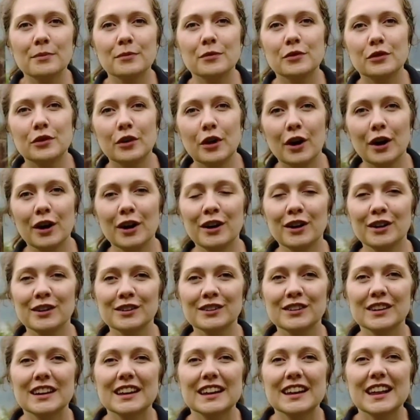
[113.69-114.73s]
So
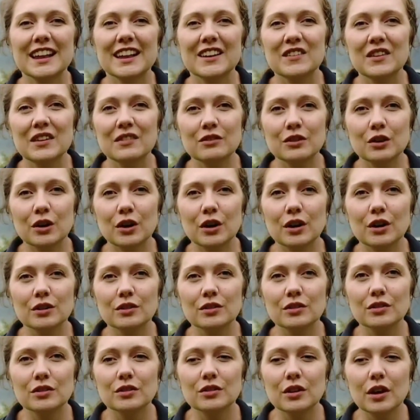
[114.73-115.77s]
we've got,
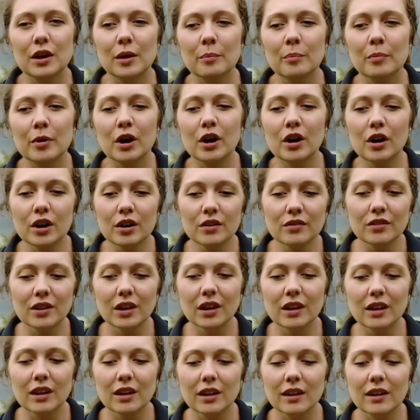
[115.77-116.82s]
part of
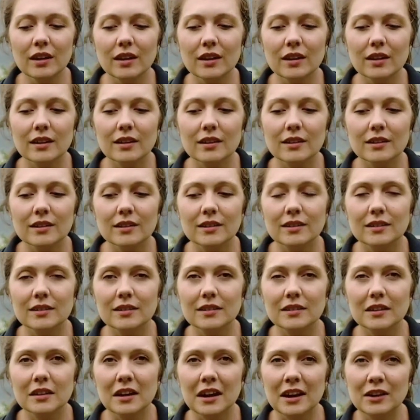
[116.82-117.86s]
it is
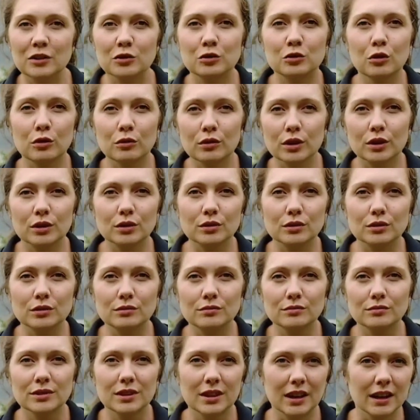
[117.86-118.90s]
historical
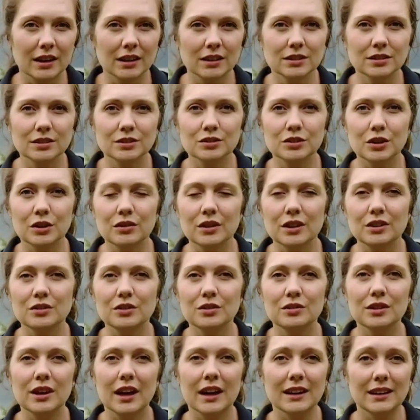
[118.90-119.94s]
things, so they
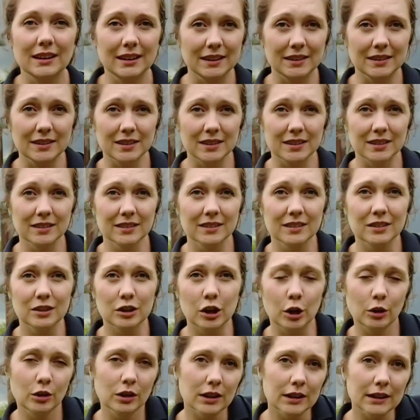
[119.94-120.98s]
do get eaten
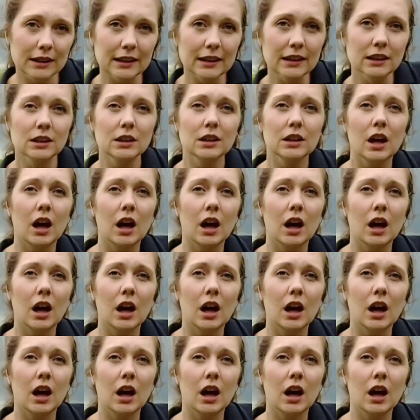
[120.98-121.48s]
locally.